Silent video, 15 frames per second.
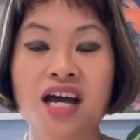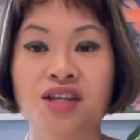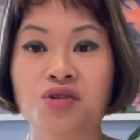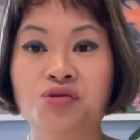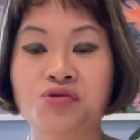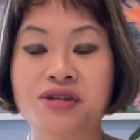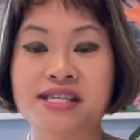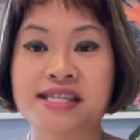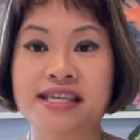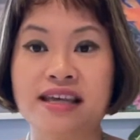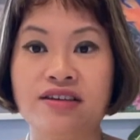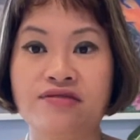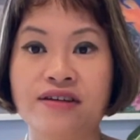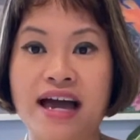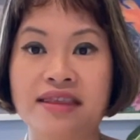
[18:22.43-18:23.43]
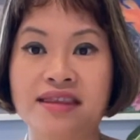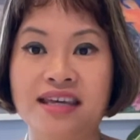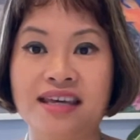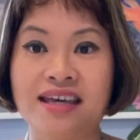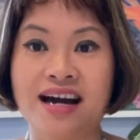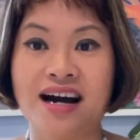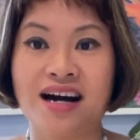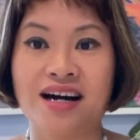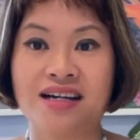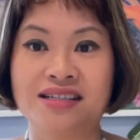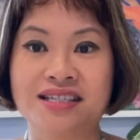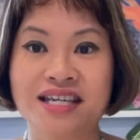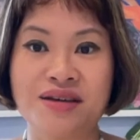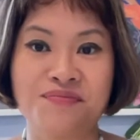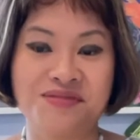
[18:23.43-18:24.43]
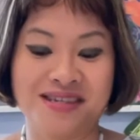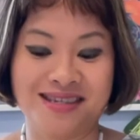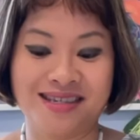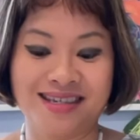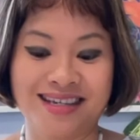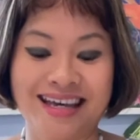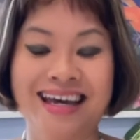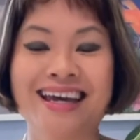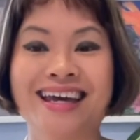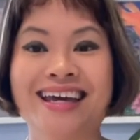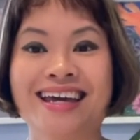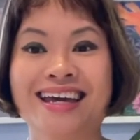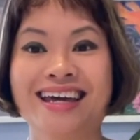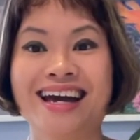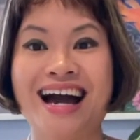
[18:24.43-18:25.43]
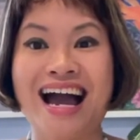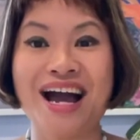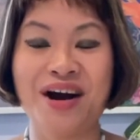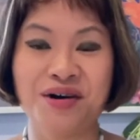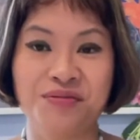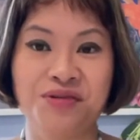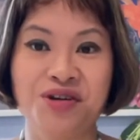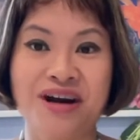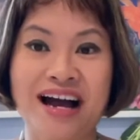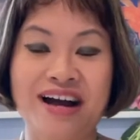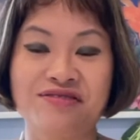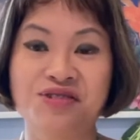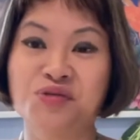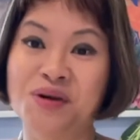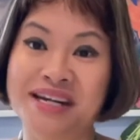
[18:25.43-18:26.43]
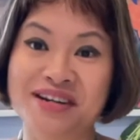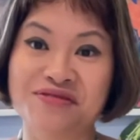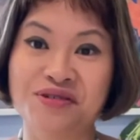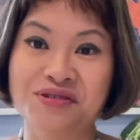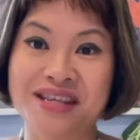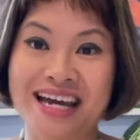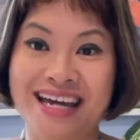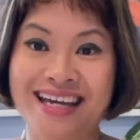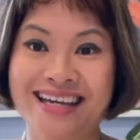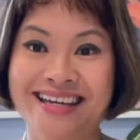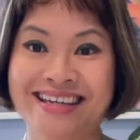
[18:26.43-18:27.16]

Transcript: to receive any tips. I hope you have a wonderful day.